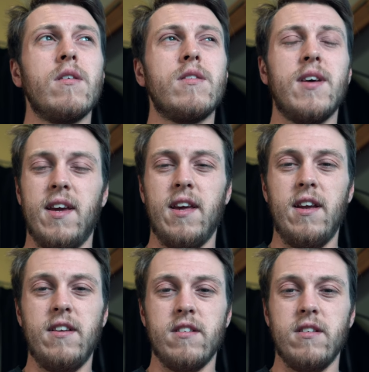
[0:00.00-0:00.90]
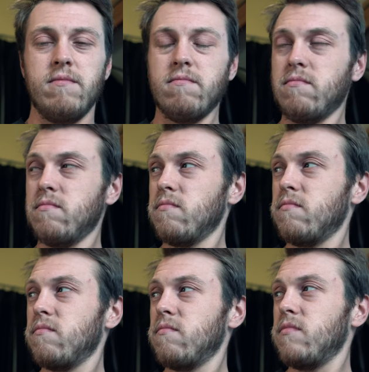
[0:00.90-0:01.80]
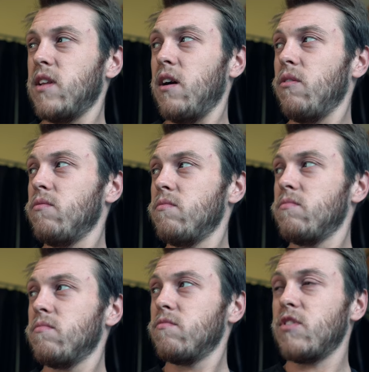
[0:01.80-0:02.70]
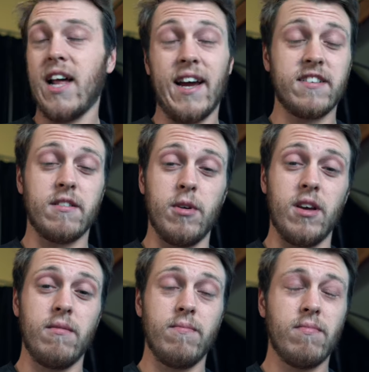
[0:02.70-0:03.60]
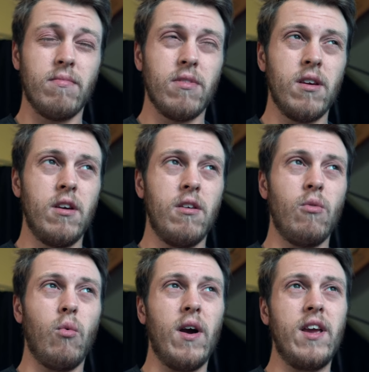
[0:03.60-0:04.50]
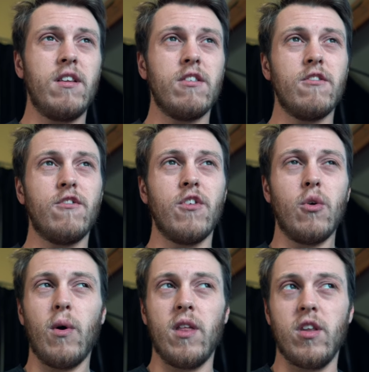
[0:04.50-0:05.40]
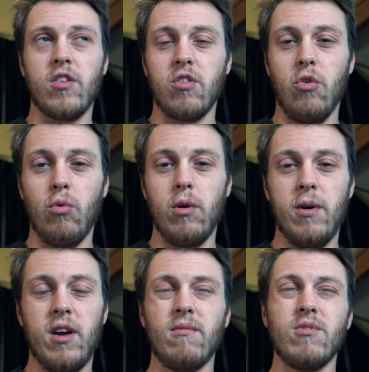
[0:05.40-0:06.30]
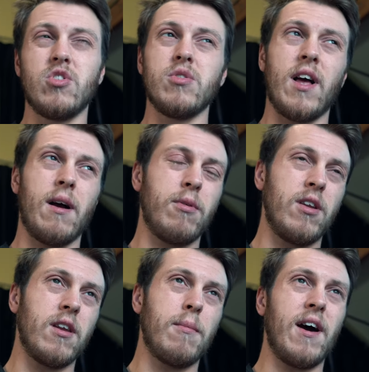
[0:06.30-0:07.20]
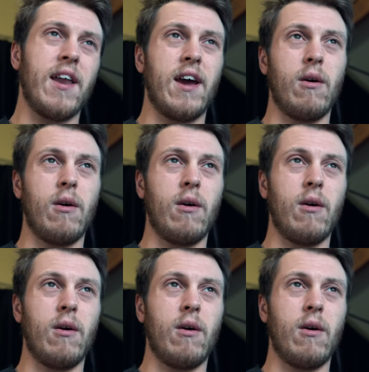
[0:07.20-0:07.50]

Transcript: take it easy now, relax a bit, wait for the weather to cool a bit, which will happen in about an